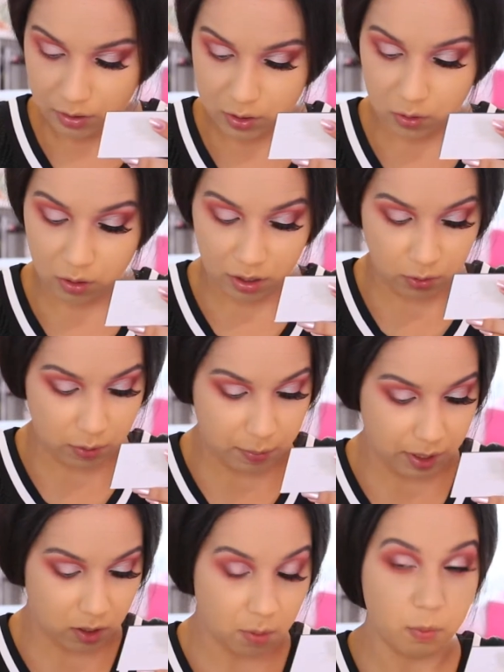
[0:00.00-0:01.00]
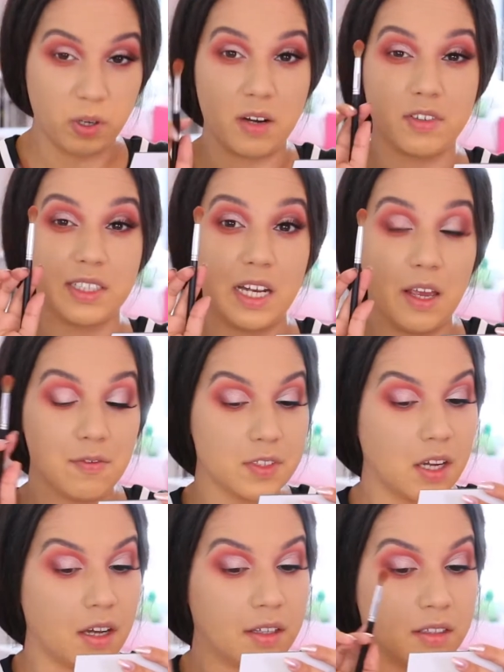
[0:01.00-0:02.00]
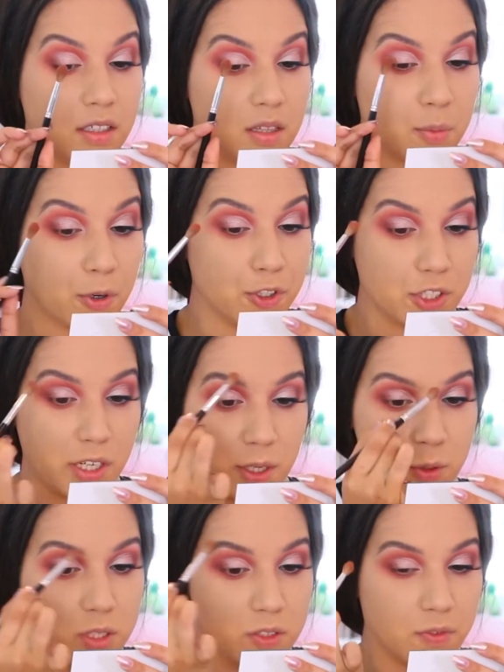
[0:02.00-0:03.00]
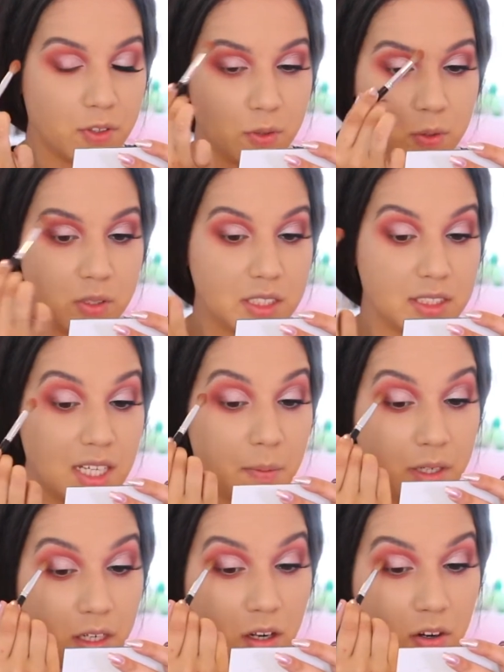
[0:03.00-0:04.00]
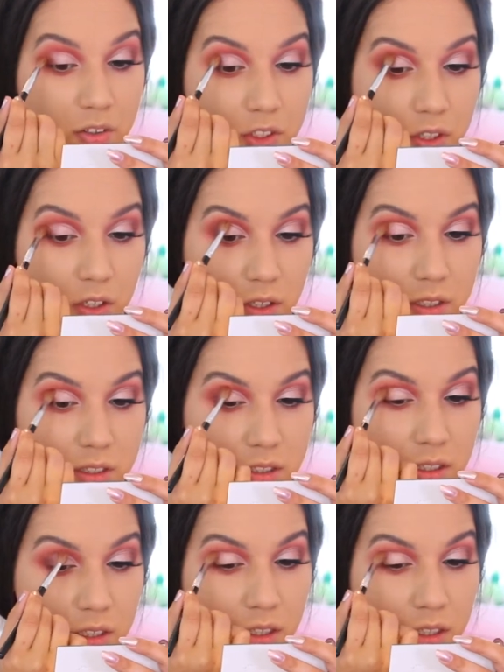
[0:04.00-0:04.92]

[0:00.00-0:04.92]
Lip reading: So I'm going to pick up whatever's left on the brush that I used for those salmon and orange colours